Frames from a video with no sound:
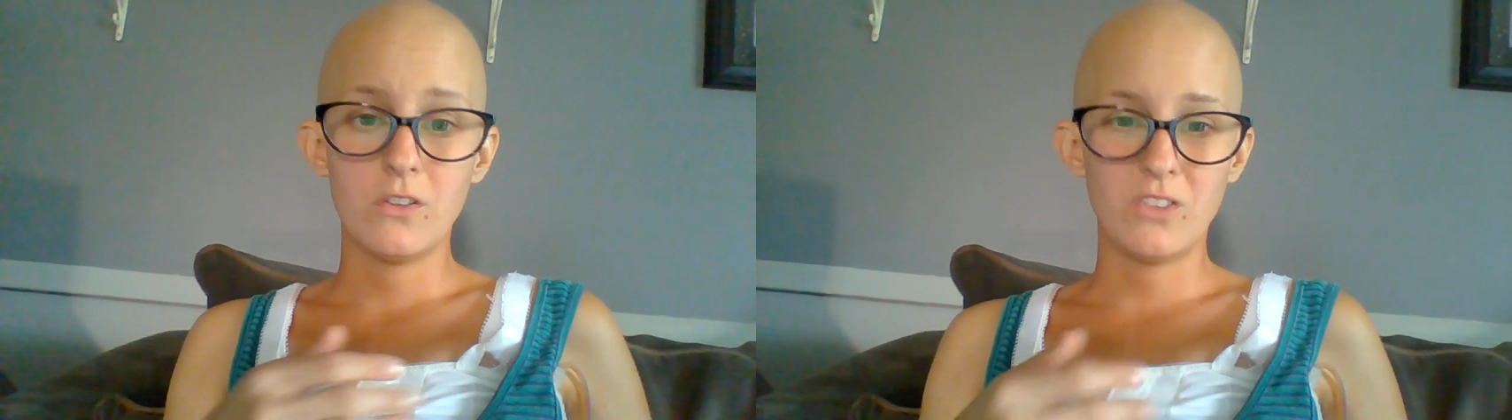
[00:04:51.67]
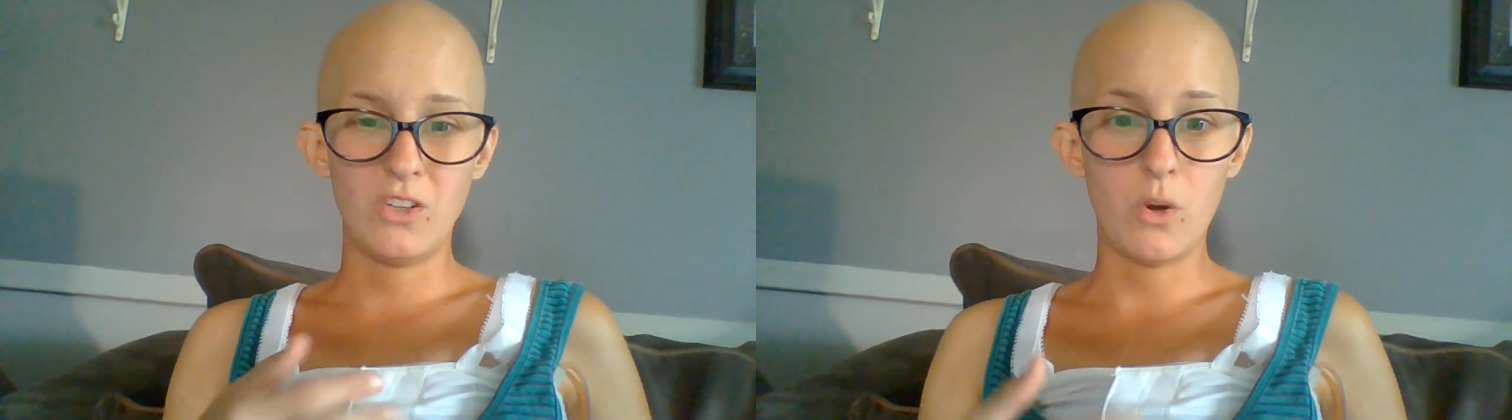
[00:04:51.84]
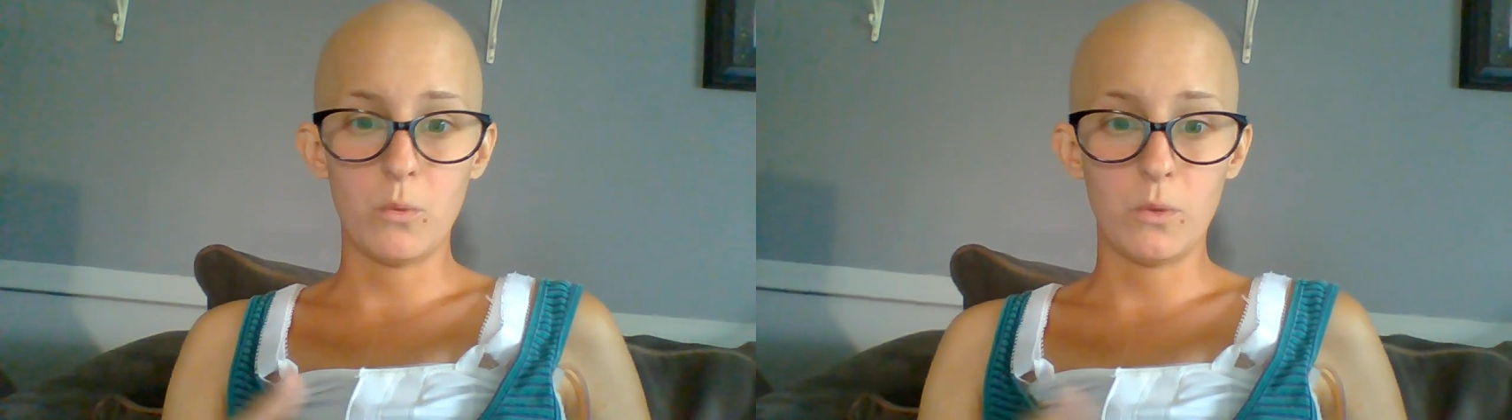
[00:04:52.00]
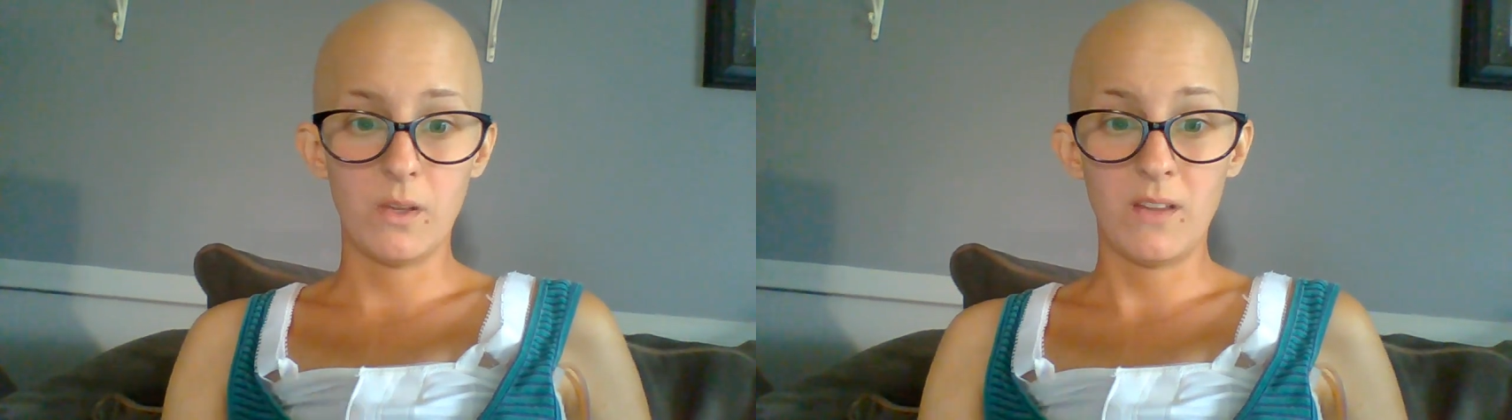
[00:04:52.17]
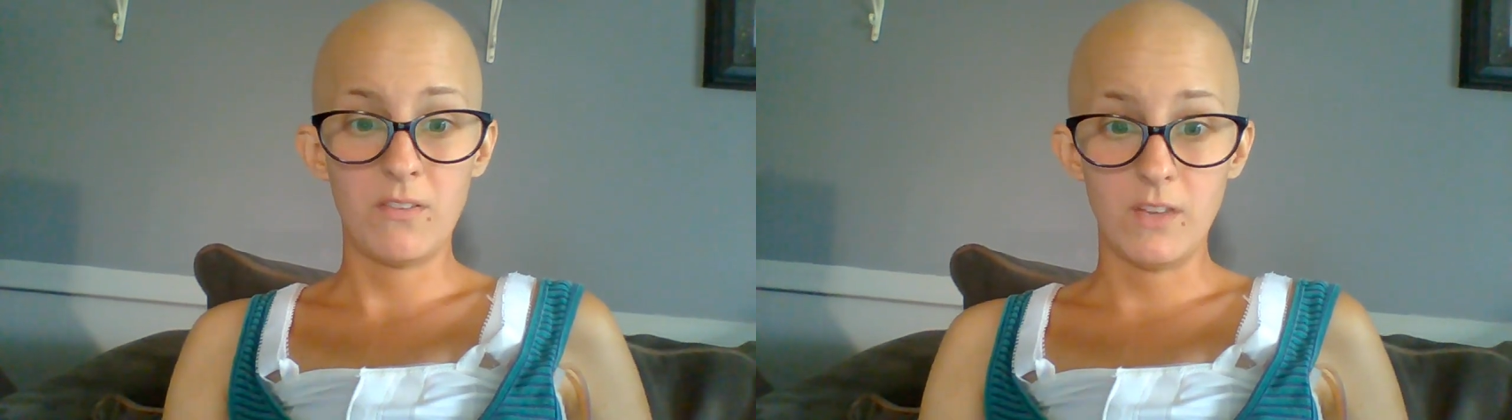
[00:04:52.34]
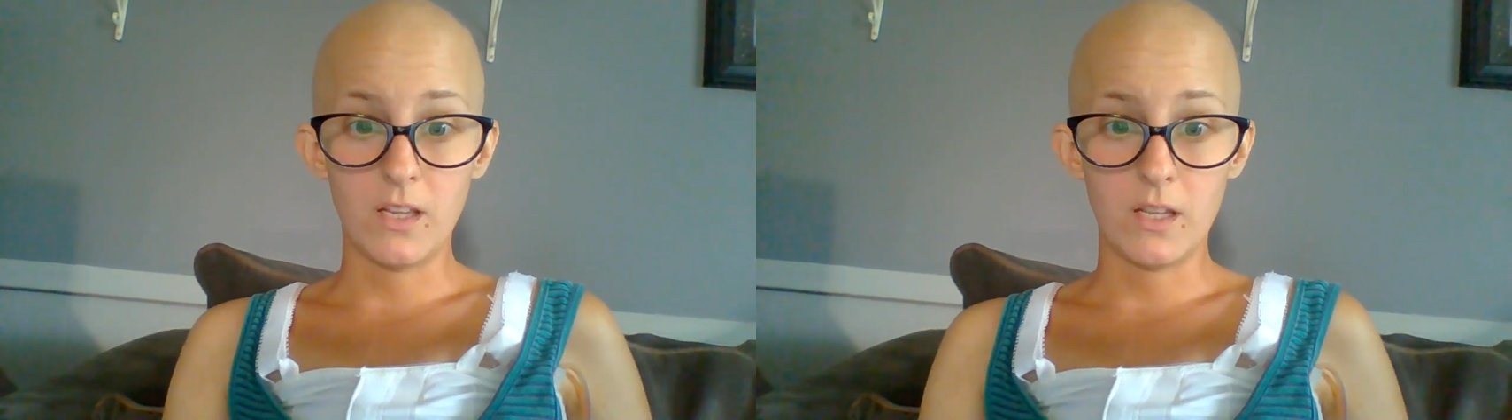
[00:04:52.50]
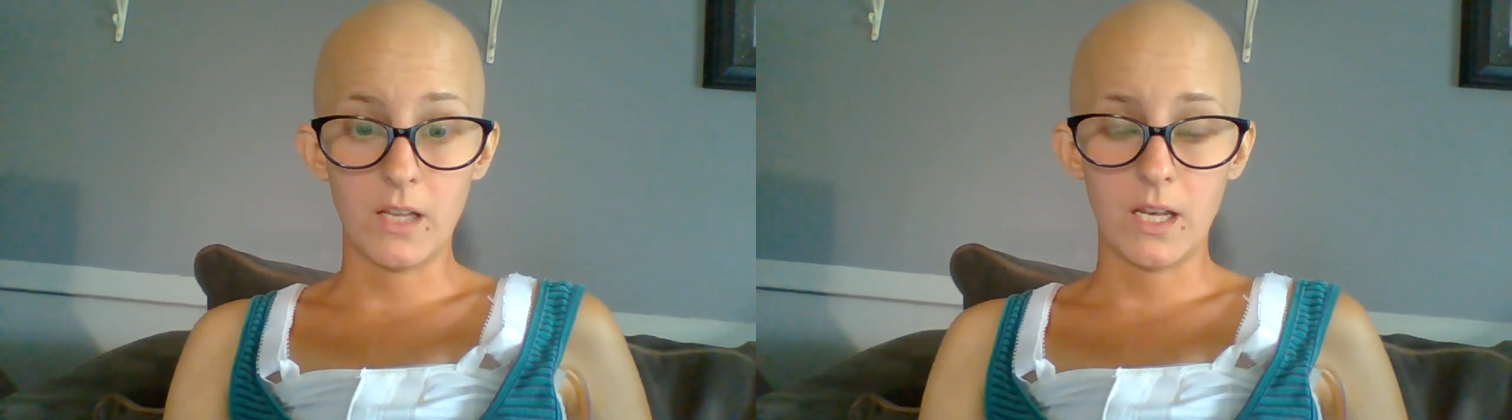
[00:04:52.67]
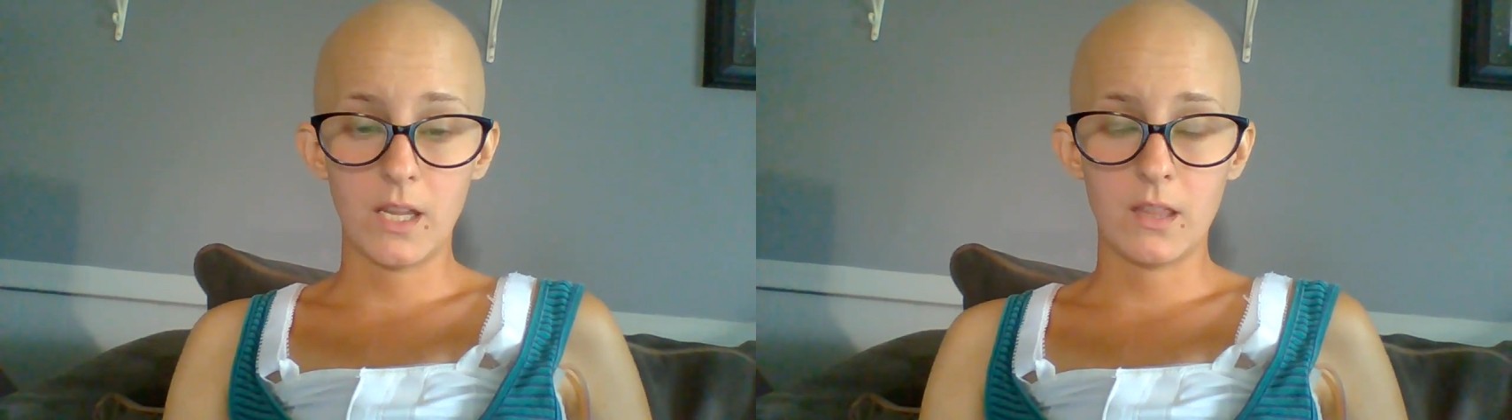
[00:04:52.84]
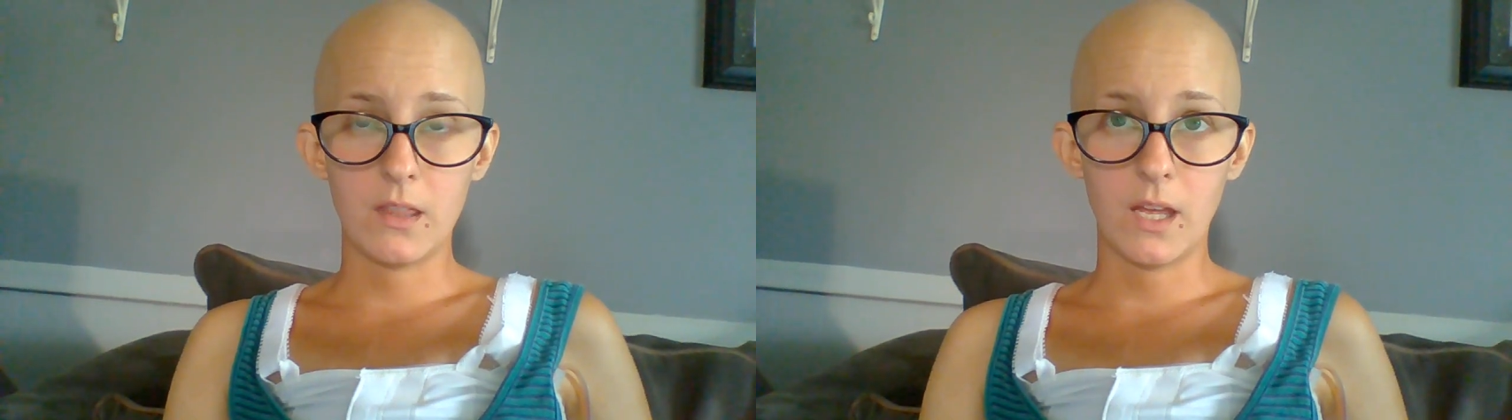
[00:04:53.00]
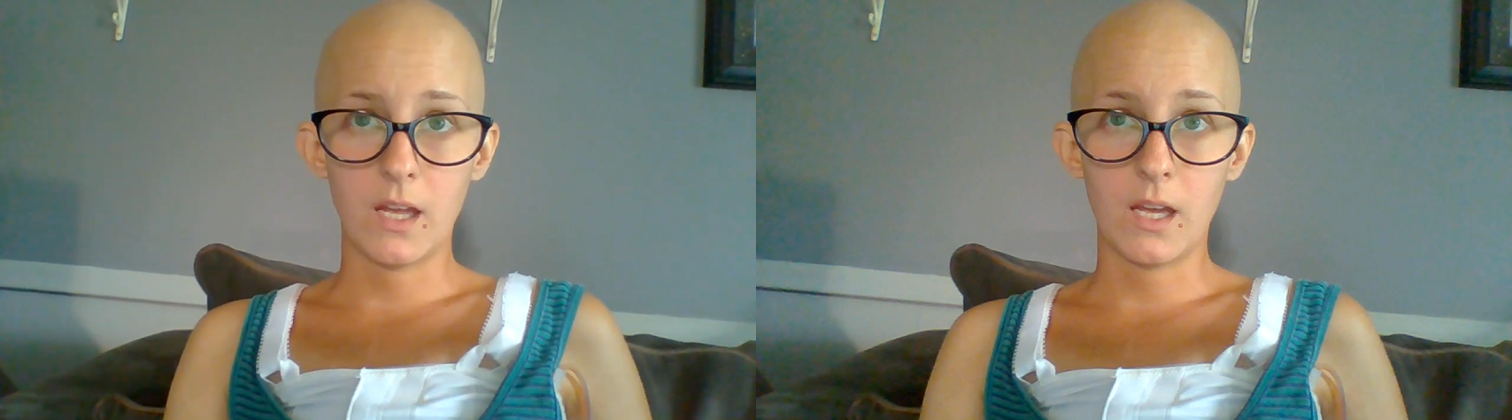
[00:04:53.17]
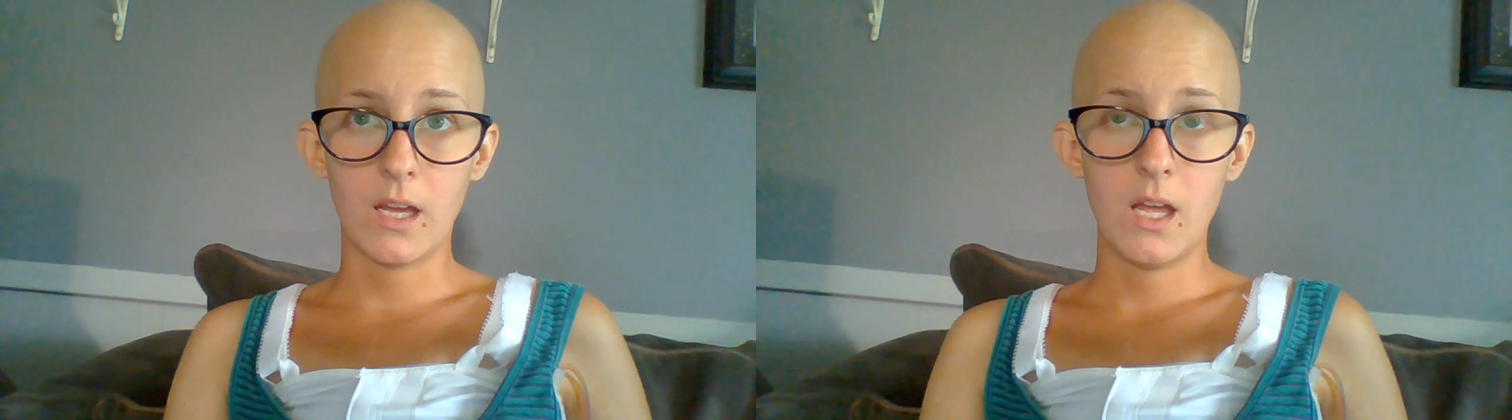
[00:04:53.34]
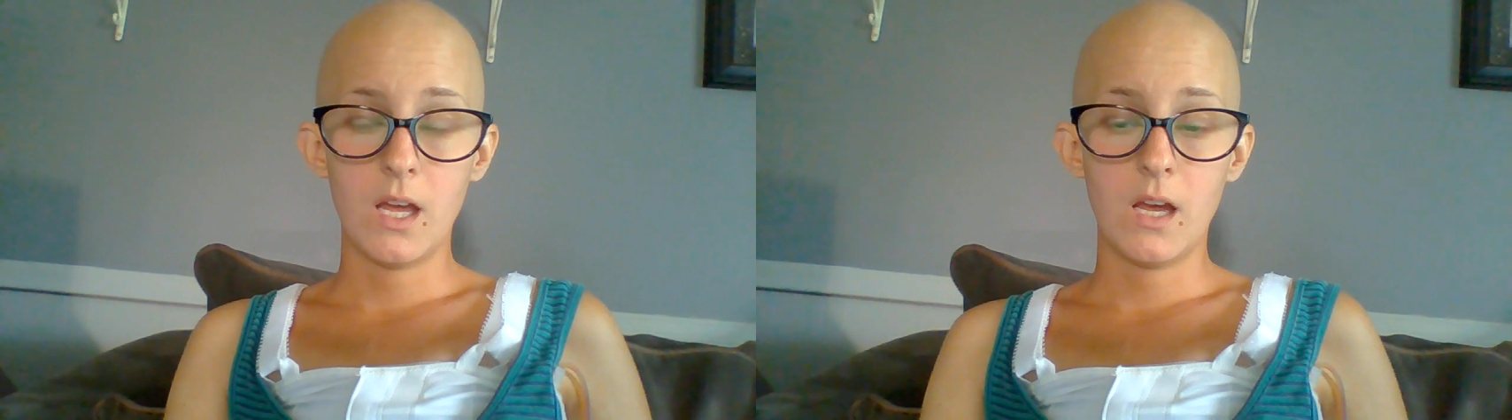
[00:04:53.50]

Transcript: so you don't really feel anything.